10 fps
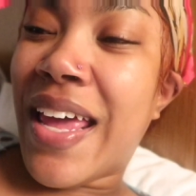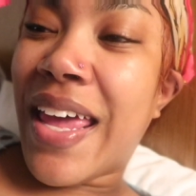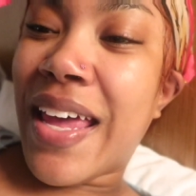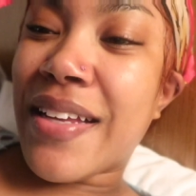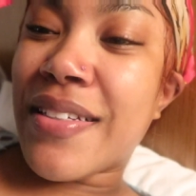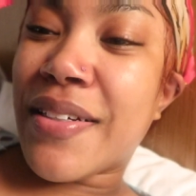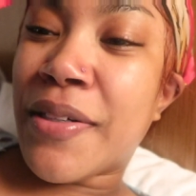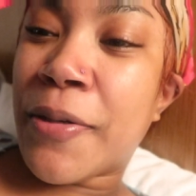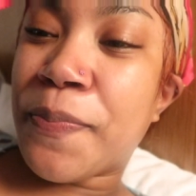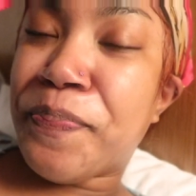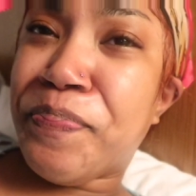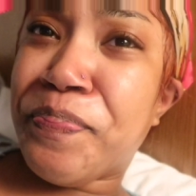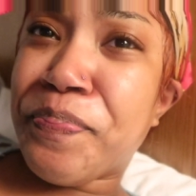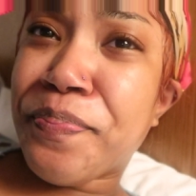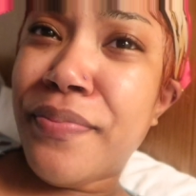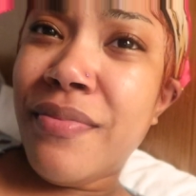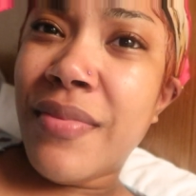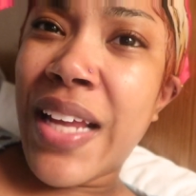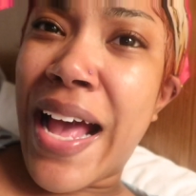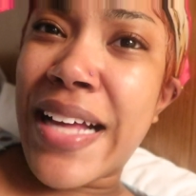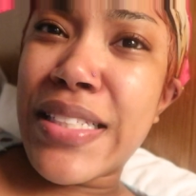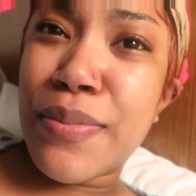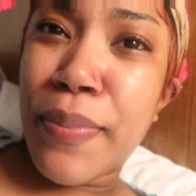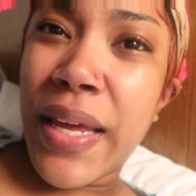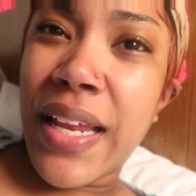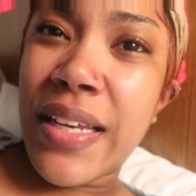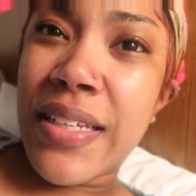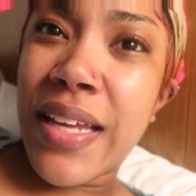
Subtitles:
And I spent